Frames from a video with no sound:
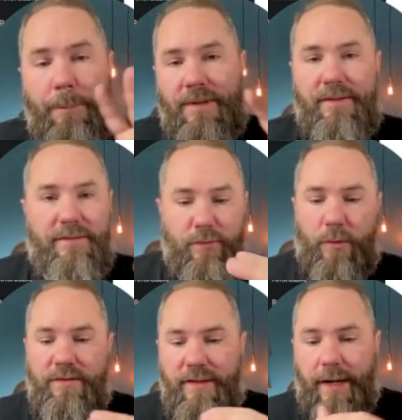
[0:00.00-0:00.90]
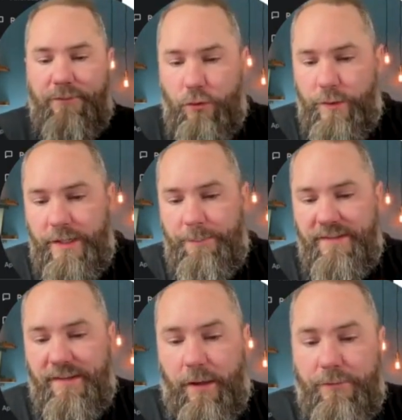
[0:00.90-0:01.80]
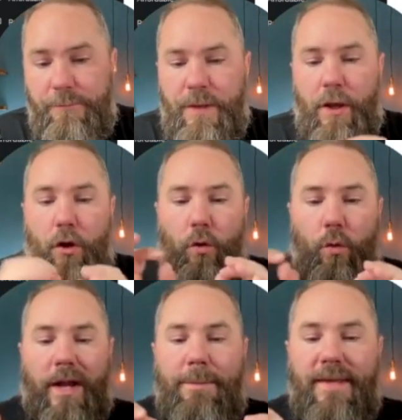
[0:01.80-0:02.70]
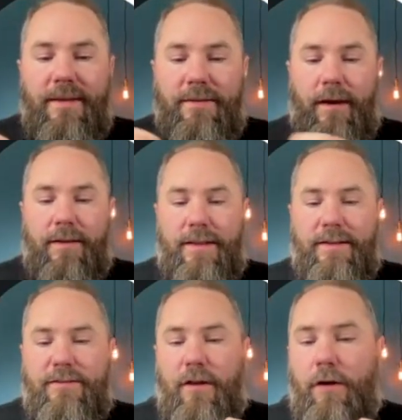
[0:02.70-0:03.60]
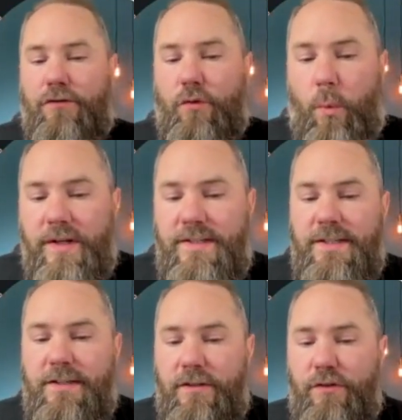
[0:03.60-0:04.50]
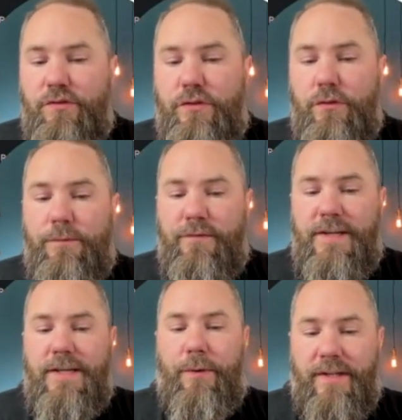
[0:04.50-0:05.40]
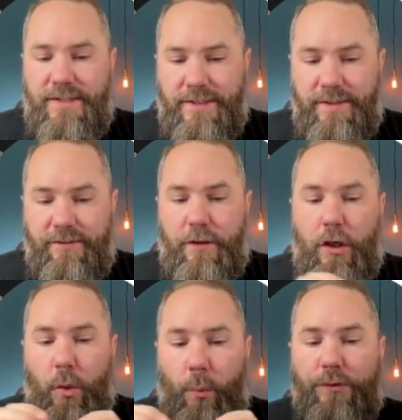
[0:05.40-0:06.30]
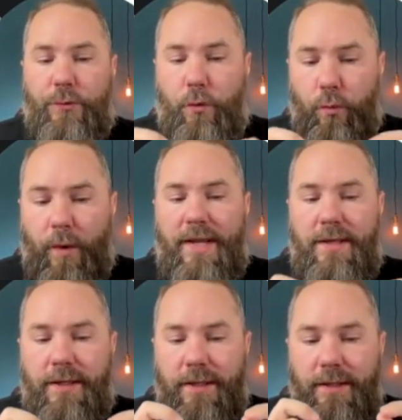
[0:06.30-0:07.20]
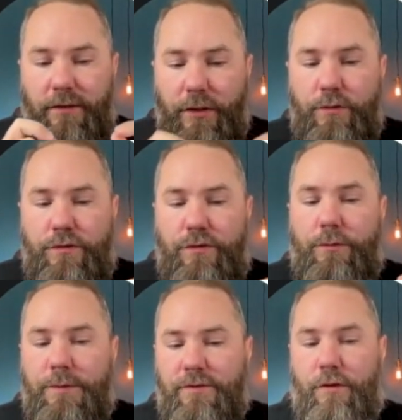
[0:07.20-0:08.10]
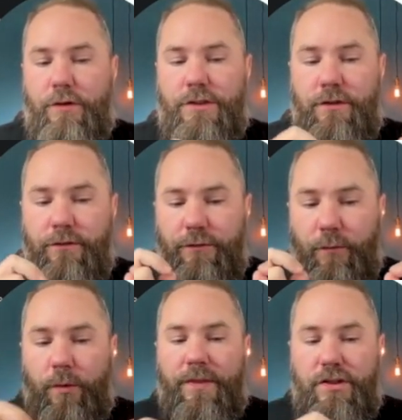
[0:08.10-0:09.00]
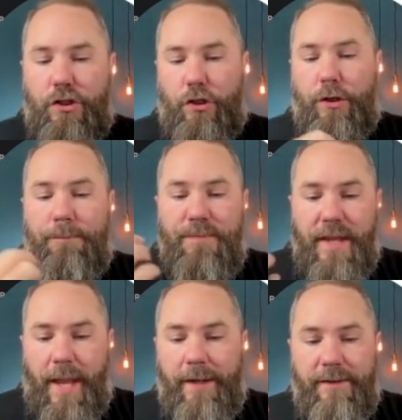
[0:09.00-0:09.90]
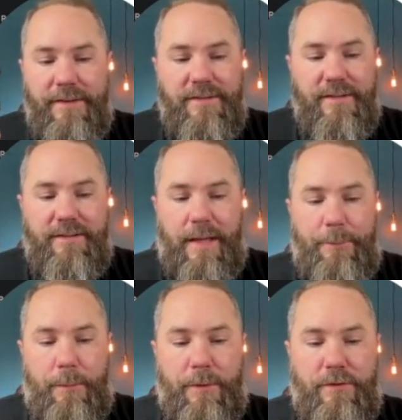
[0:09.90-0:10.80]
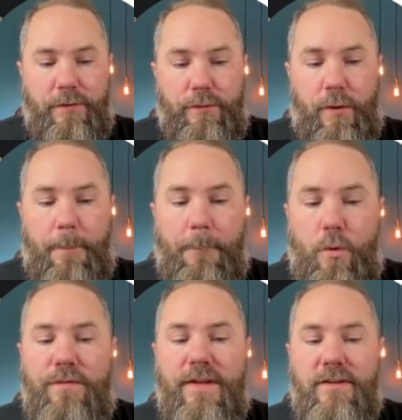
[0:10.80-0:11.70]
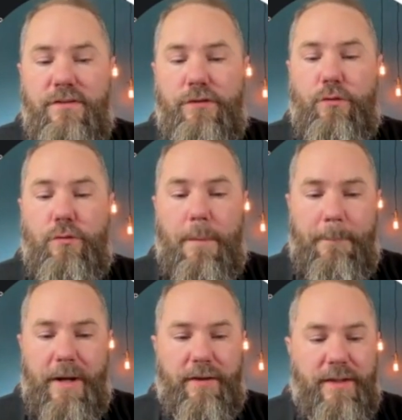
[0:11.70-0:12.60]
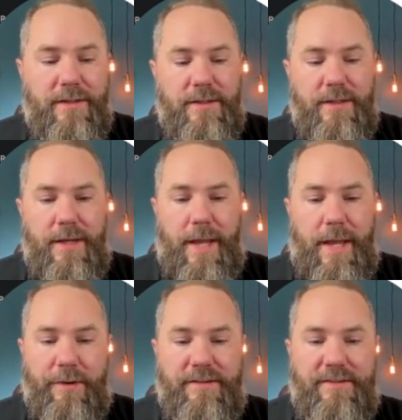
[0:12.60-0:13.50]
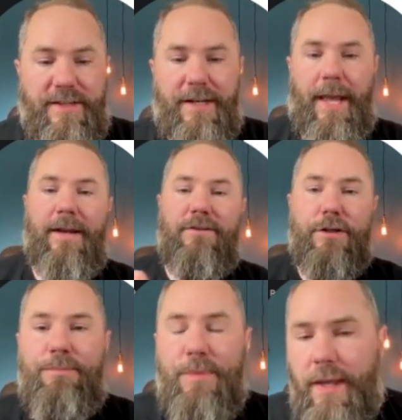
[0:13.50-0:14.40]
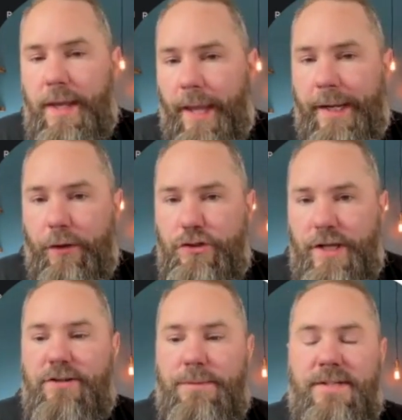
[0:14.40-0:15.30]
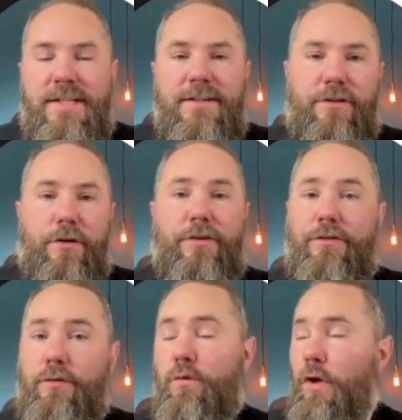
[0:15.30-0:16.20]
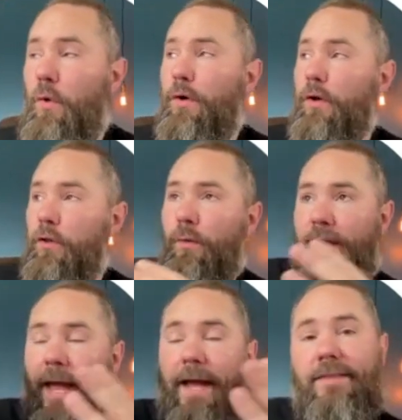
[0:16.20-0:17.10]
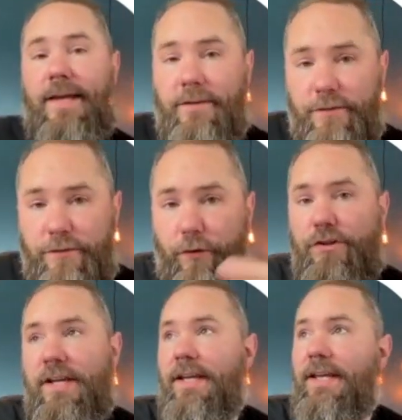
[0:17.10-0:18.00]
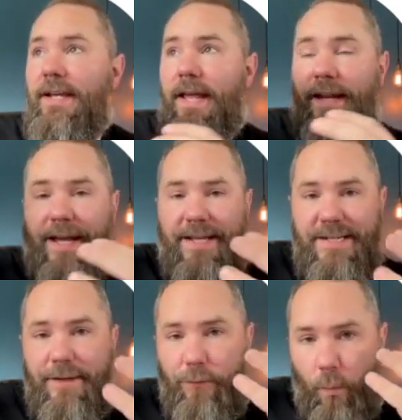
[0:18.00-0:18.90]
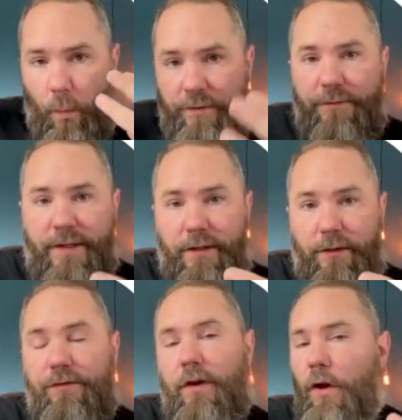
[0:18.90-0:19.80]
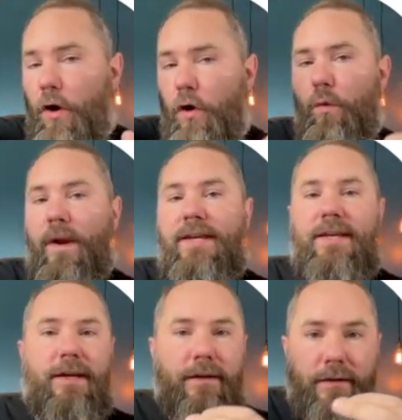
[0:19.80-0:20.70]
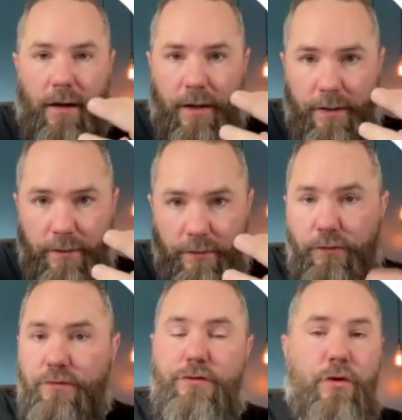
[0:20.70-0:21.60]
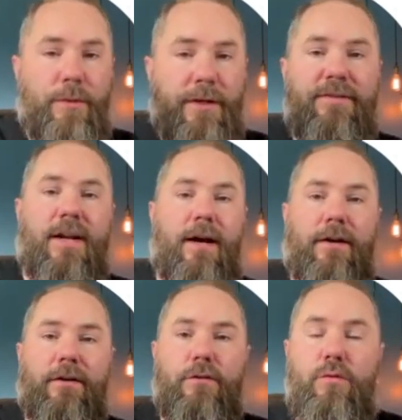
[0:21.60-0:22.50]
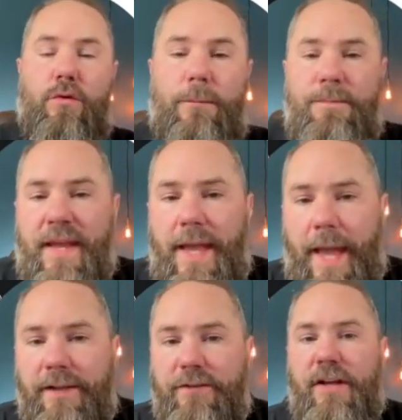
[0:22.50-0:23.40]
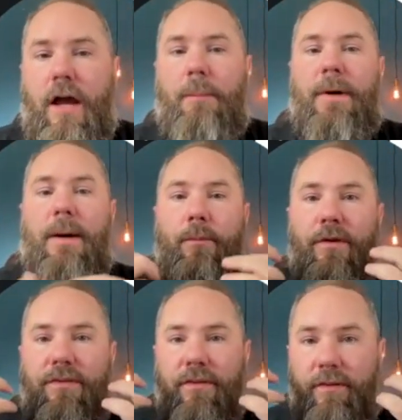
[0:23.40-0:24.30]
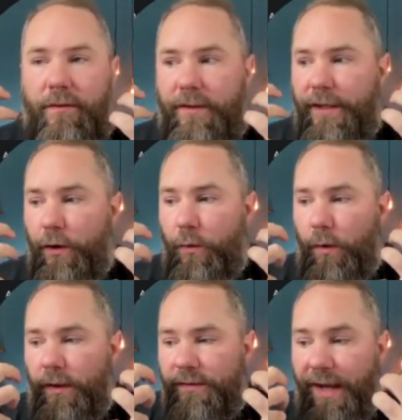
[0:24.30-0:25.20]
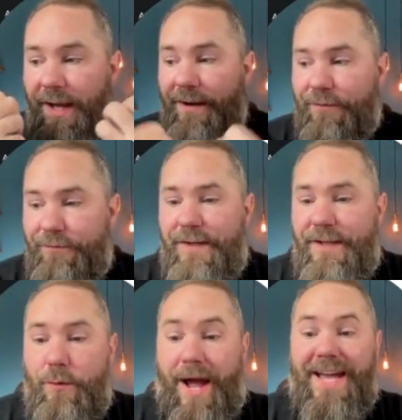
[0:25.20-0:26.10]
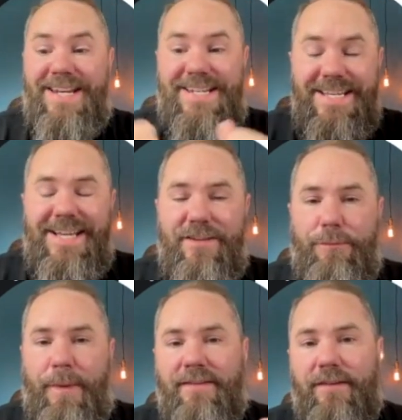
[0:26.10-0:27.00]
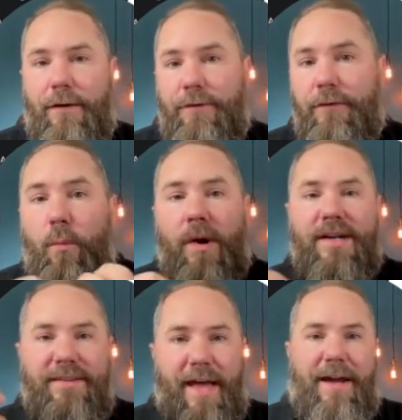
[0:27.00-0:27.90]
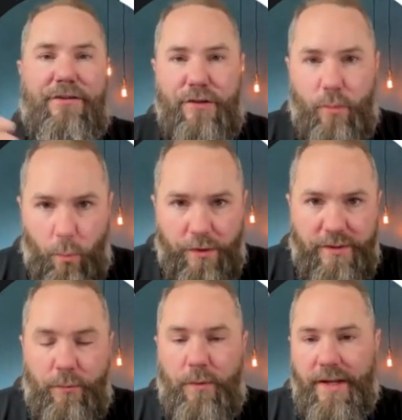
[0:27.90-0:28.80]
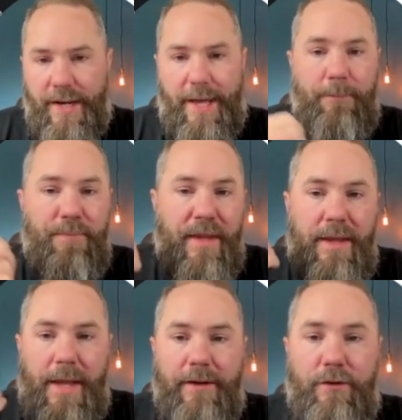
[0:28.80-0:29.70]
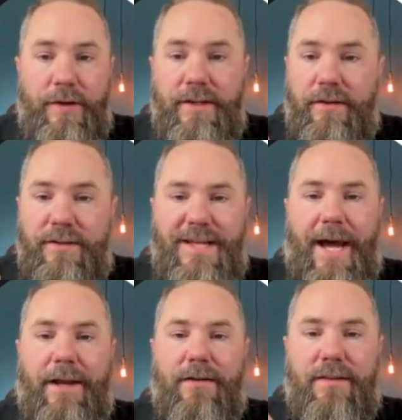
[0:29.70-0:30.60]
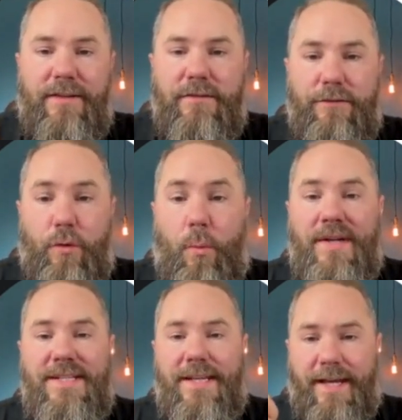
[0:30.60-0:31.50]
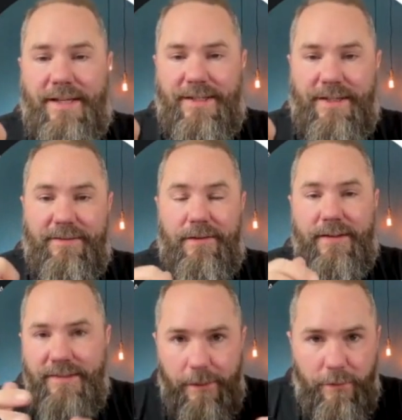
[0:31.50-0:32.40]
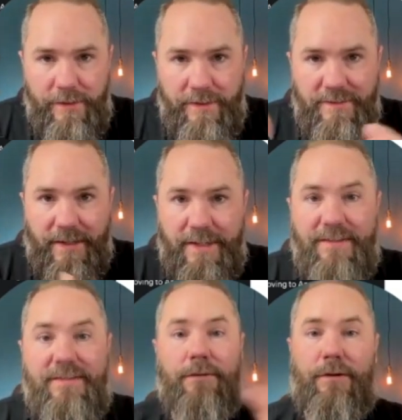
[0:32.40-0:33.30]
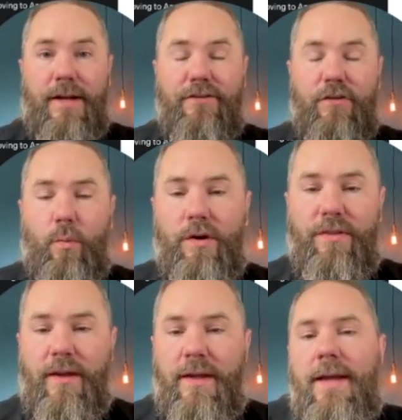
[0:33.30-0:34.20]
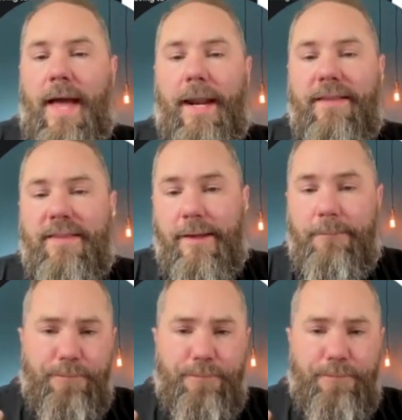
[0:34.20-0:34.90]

is ones that I've created myself. Write me a list of 20 YouTube video ideas which will rank in YouTube search for the term. And in this example, I'm going to do moving to Maryland. We just hit enter, and now ChatGPT is going to go and look at that search and get an idea of what videos are ranking on YouTube or even on Google, and it's going to come up with video ideas based off of what is actually working right now, and create an entire list of 20 ideas. So let's take a look at these ideas, see if they're actually worth anything.